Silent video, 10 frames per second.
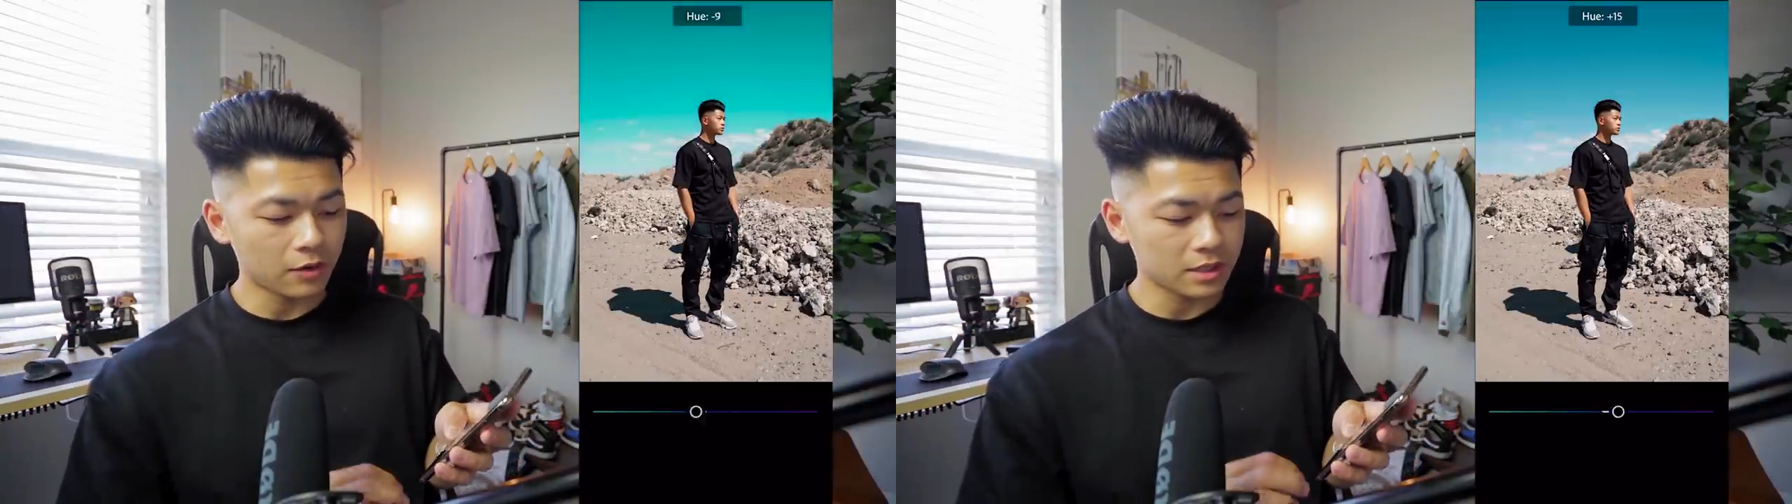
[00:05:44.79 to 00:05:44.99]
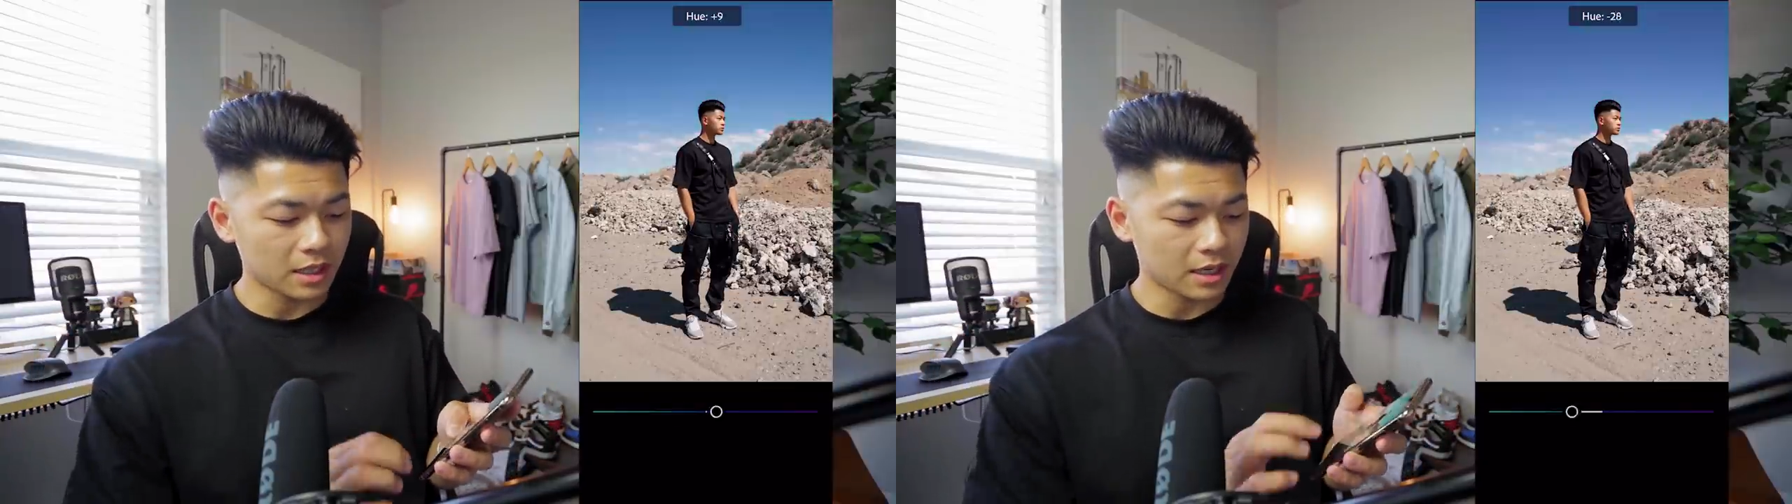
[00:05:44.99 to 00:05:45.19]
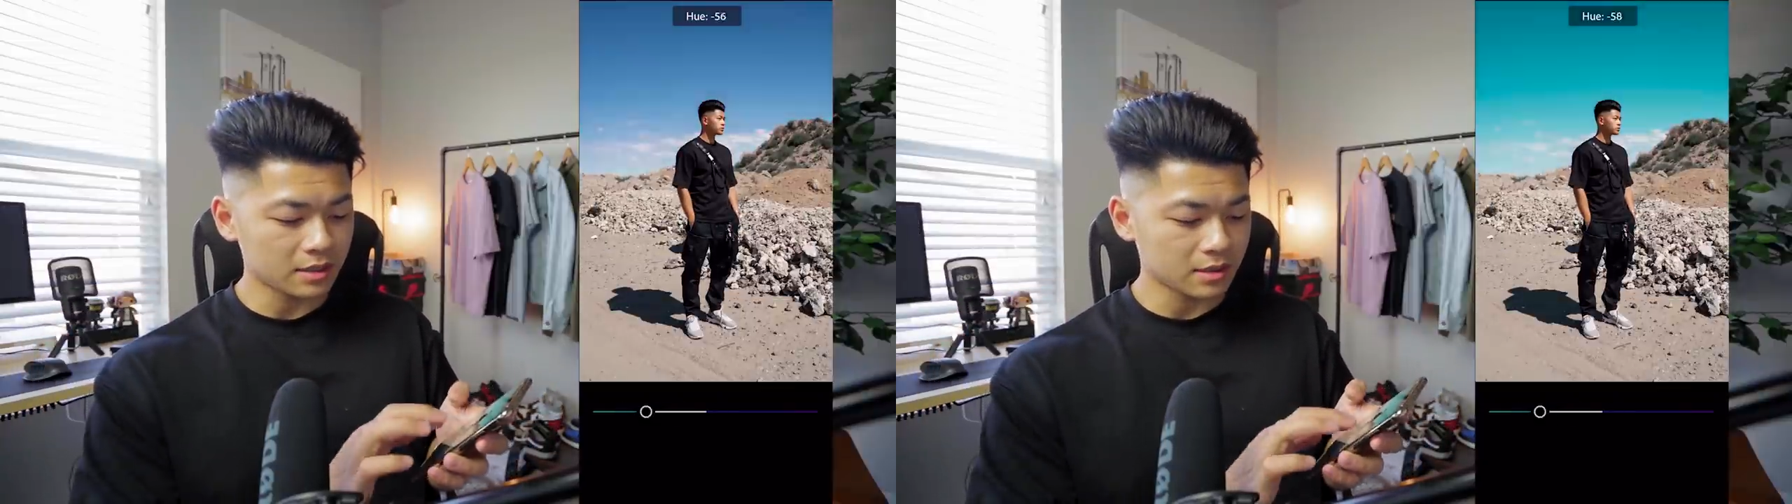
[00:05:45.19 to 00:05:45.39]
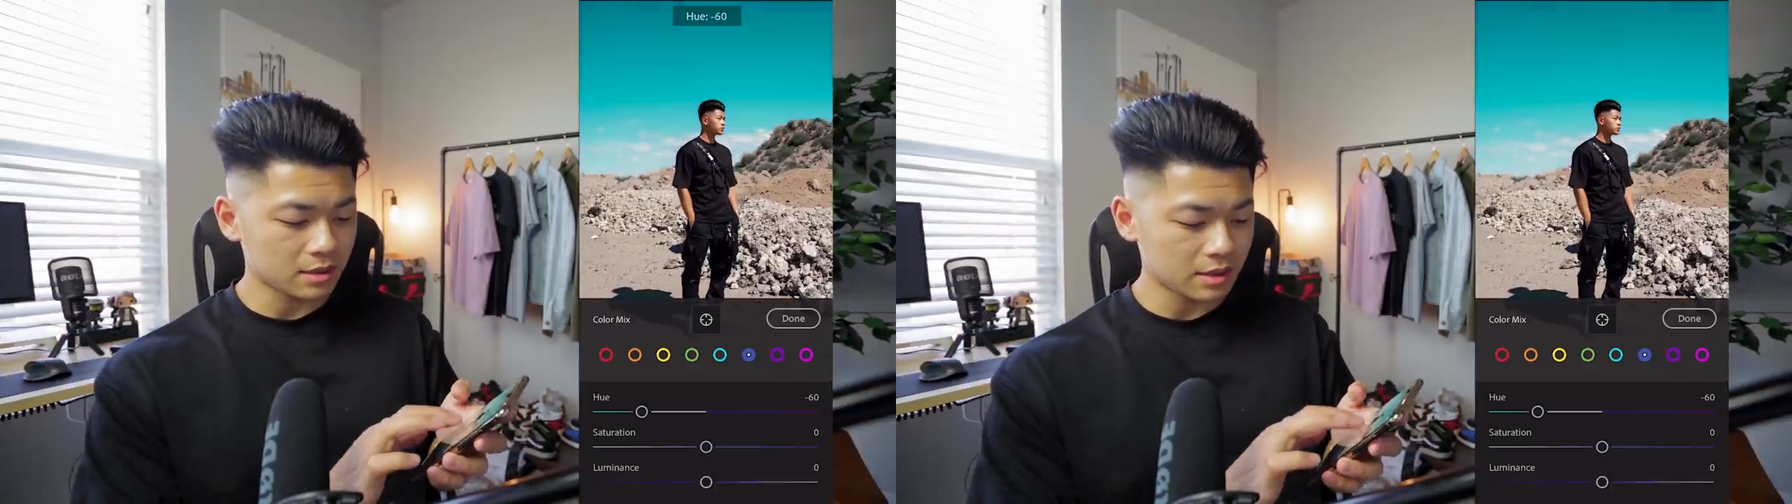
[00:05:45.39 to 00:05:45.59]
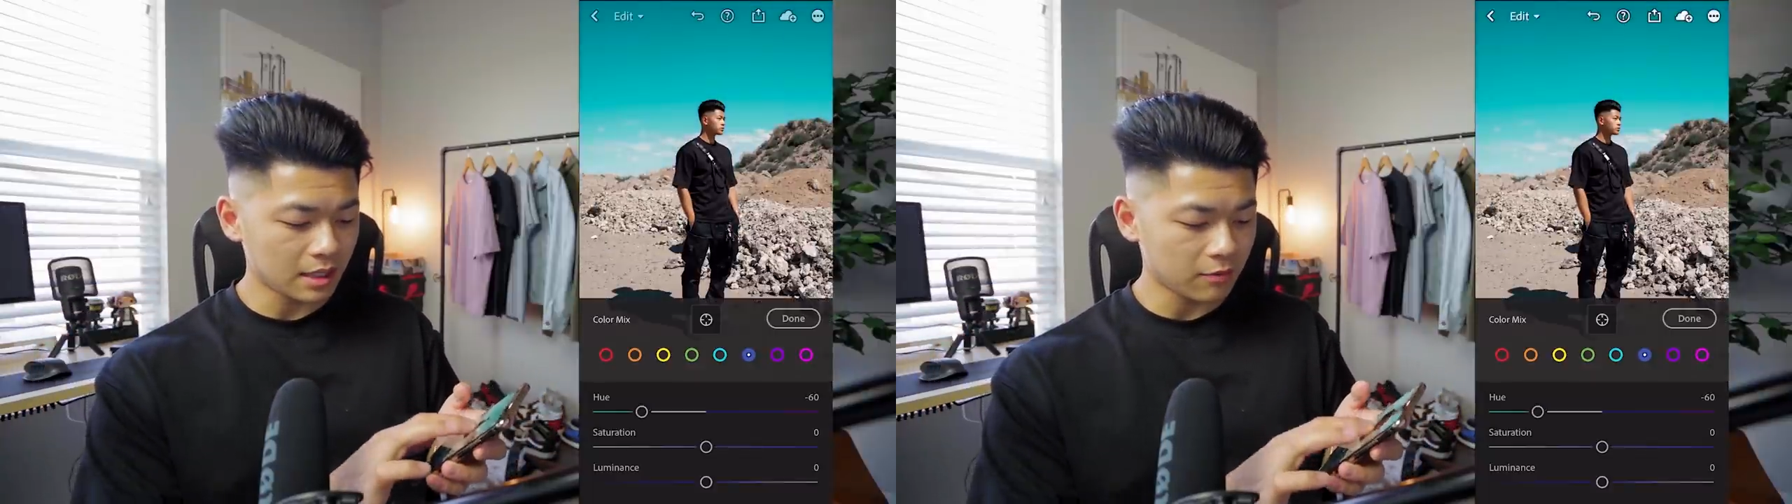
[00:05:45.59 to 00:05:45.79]
as you guys can
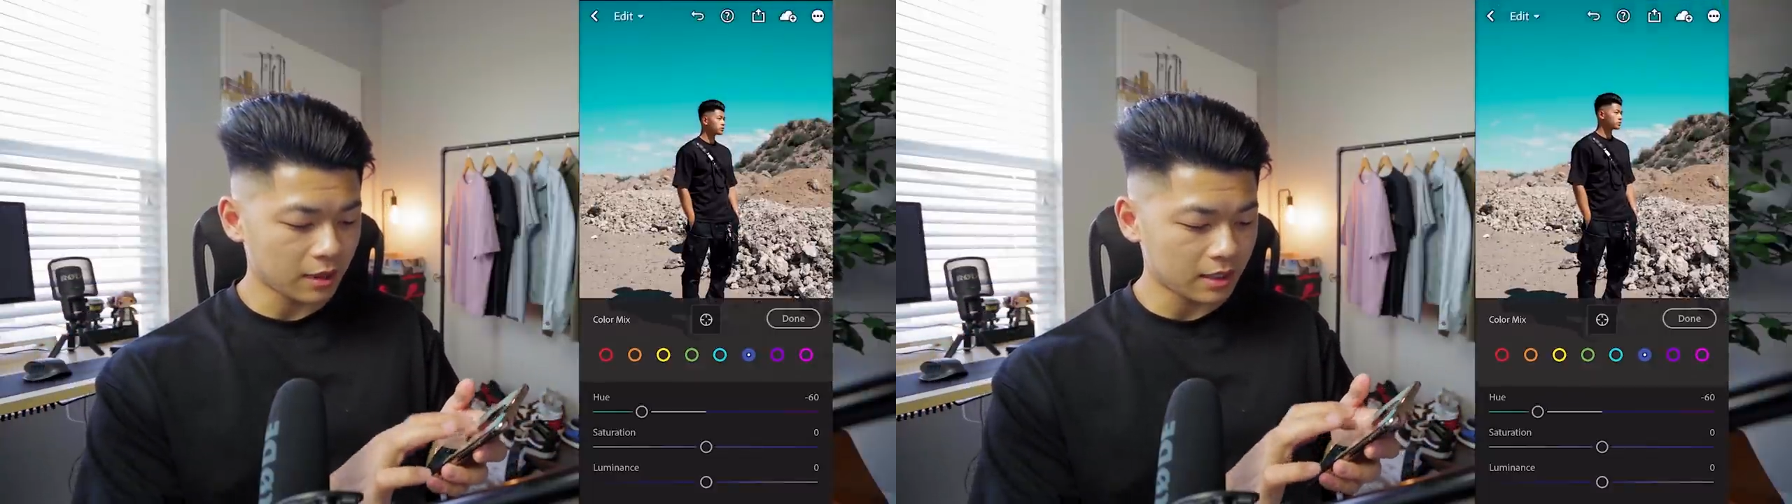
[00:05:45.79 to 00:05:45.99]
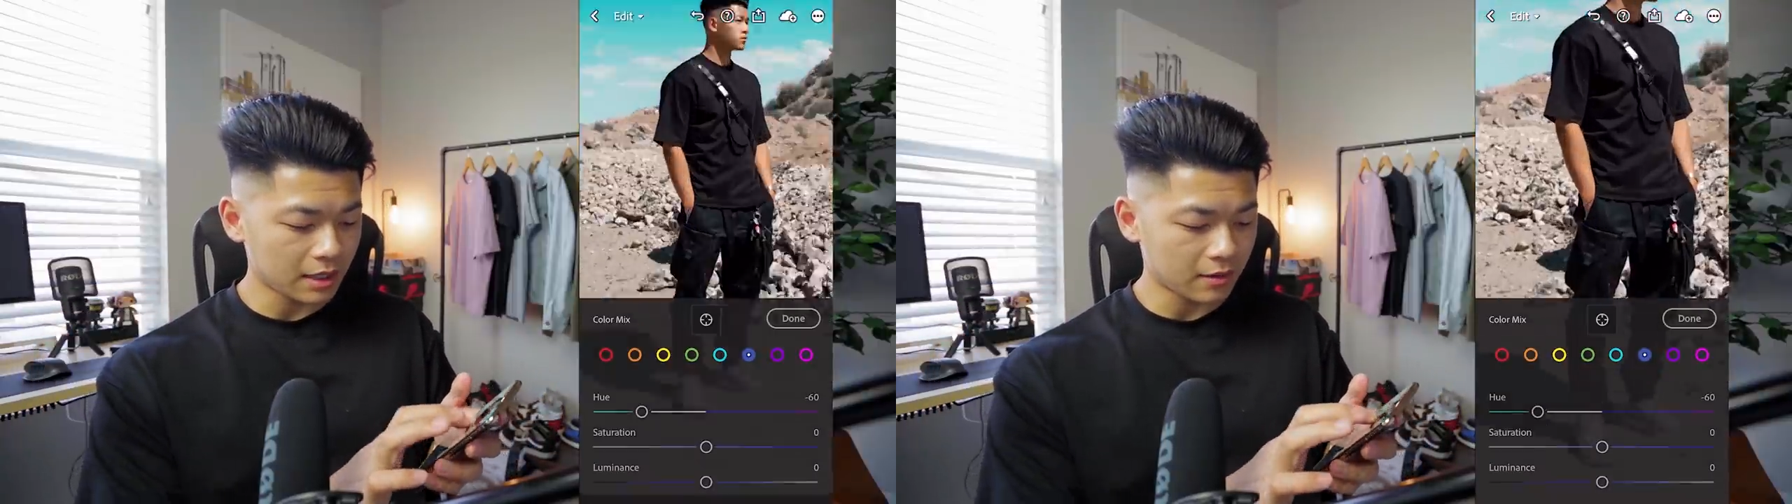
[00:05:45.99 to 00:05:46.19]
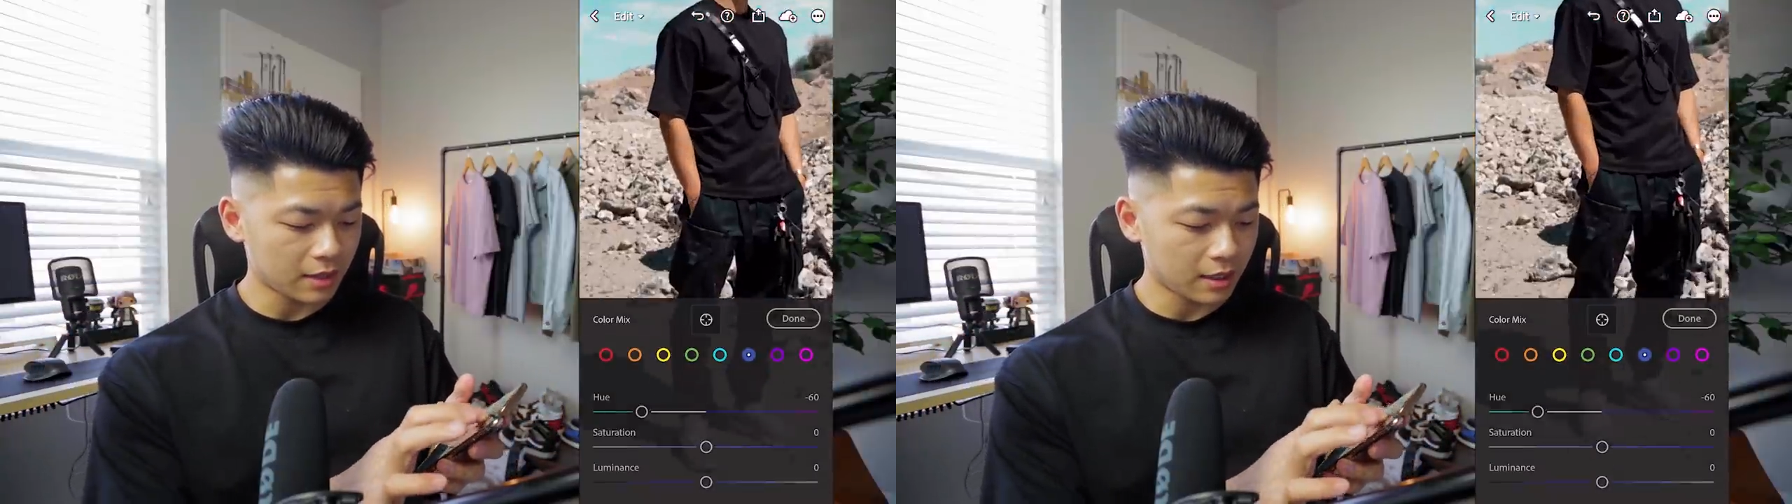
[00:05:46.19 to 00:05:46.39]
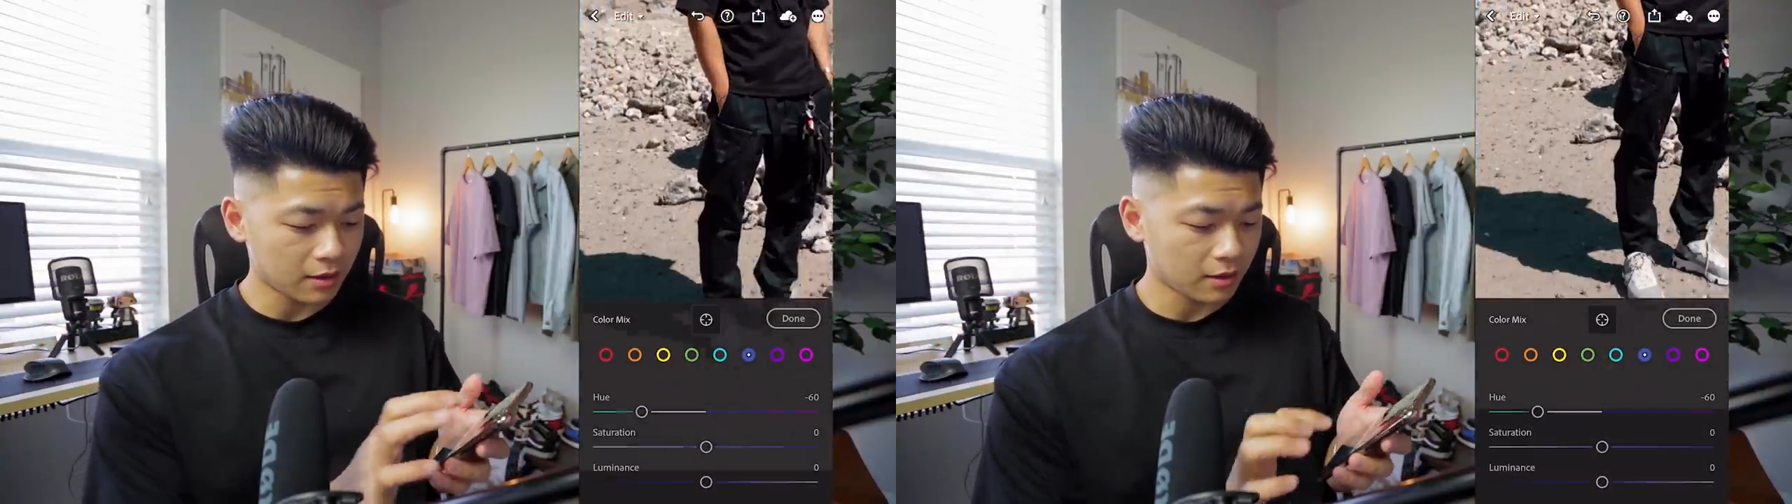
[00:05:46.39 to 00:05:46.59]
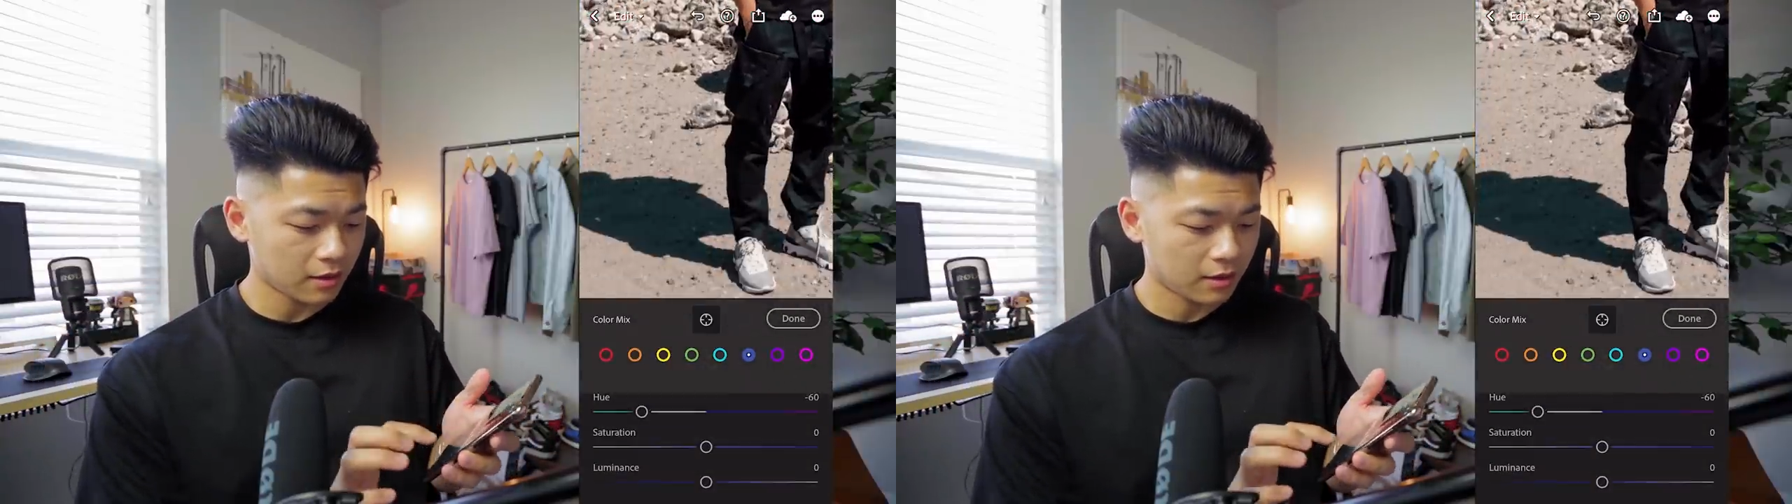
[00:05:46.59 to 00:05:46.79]
see right down here.